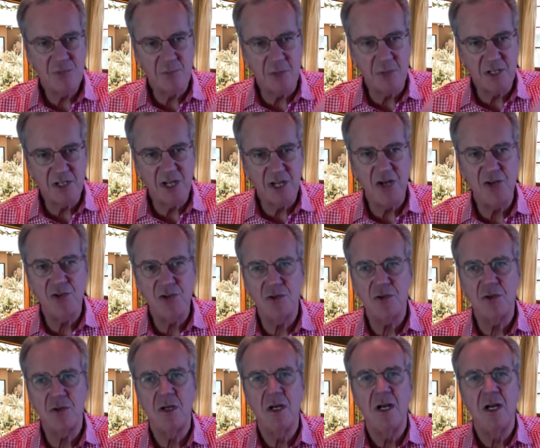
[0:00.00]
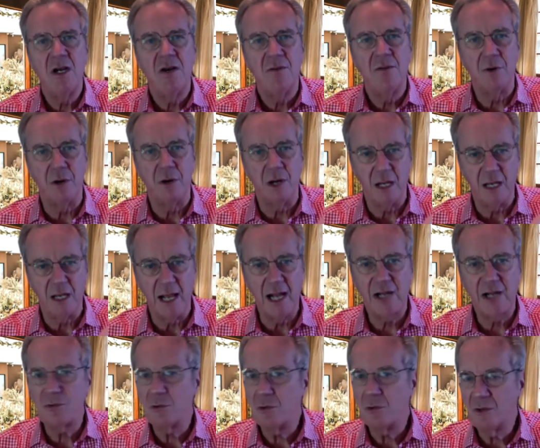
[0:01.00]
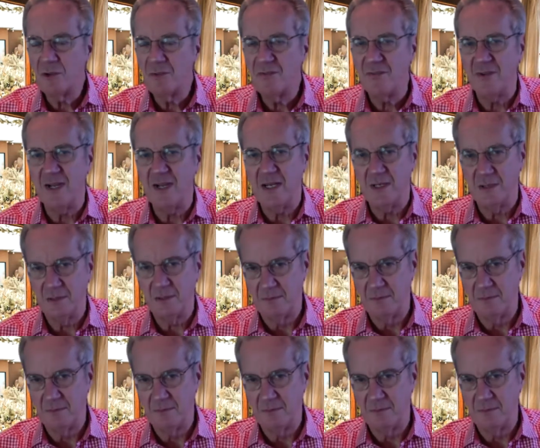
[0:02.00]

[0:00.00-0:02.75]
potential for electoral defeat.